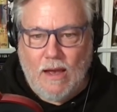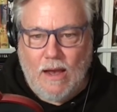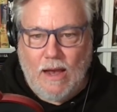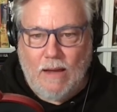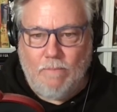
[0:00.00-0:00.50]

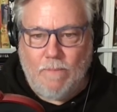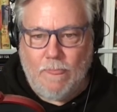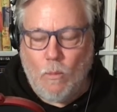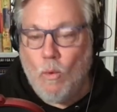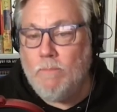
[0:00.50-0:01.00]
Um,
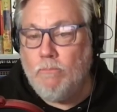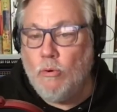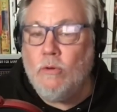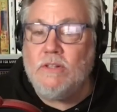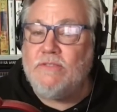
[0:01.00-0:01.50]
one
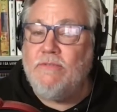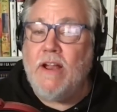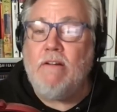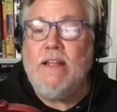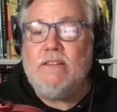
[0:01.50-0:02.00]
brutalist
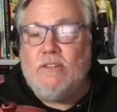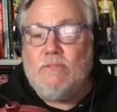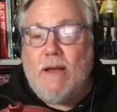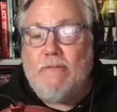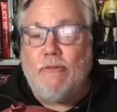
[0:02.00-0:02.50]
variant
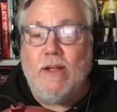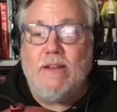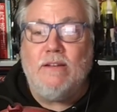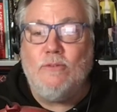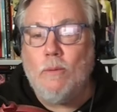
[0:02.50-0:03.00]
is my
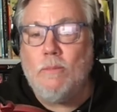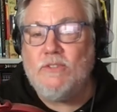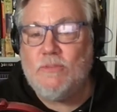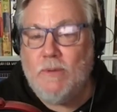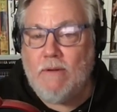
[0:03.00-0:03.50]
friend Norman
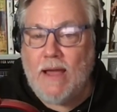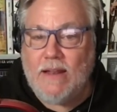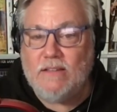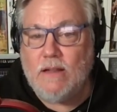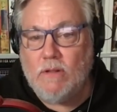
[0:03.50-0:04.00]

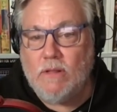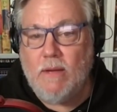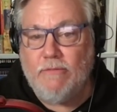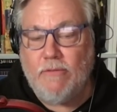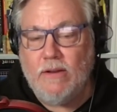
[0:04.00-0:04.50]
Spinrad. He's not really
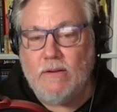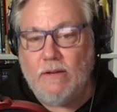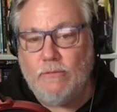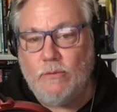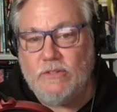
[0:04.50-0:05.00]
my friend.
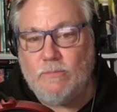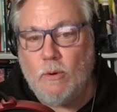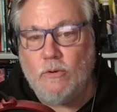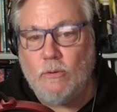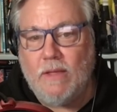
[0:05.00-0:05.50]
I've only
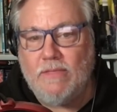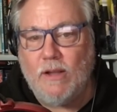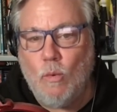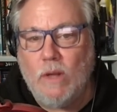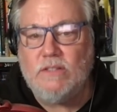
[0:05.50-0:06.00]
spoken to him, I
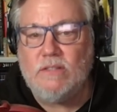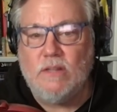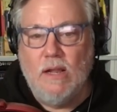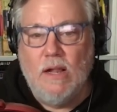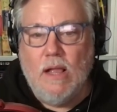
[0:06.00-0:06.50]
think,
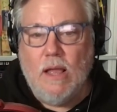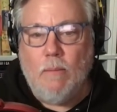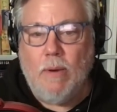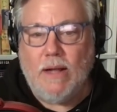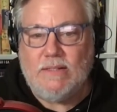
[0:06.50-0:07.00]
once.
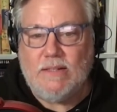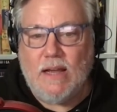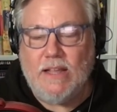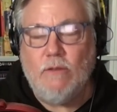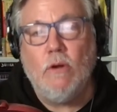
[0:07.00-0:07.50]
But
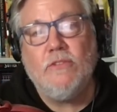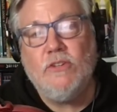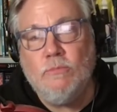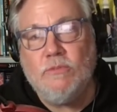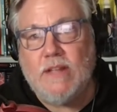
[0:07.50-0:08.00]
uh, he wrote The
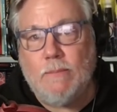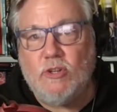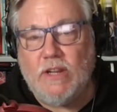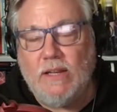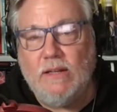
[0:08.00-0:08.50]
Doomsday
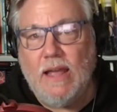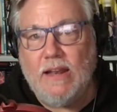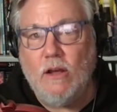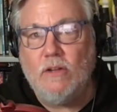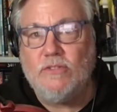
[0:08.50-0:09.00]
Machine,
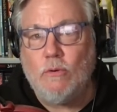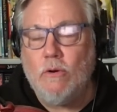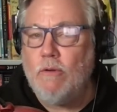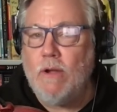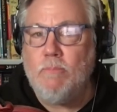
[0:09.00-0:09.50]
and he also
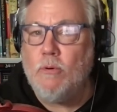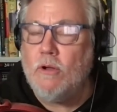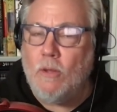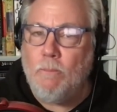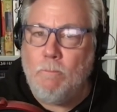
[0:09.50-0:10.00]
wrote a great
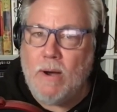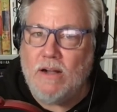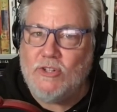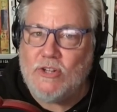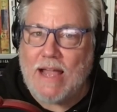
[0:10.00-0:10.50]
book called
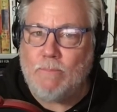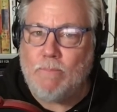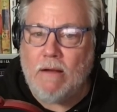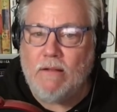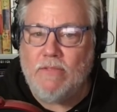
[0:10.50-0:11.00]
Bug
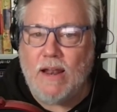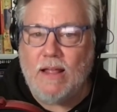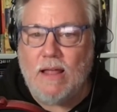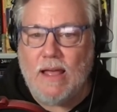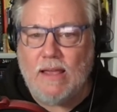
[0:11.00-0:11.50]
Jack Barron that
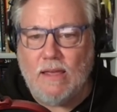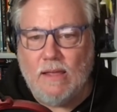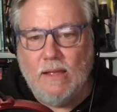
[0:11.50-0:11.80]
I like.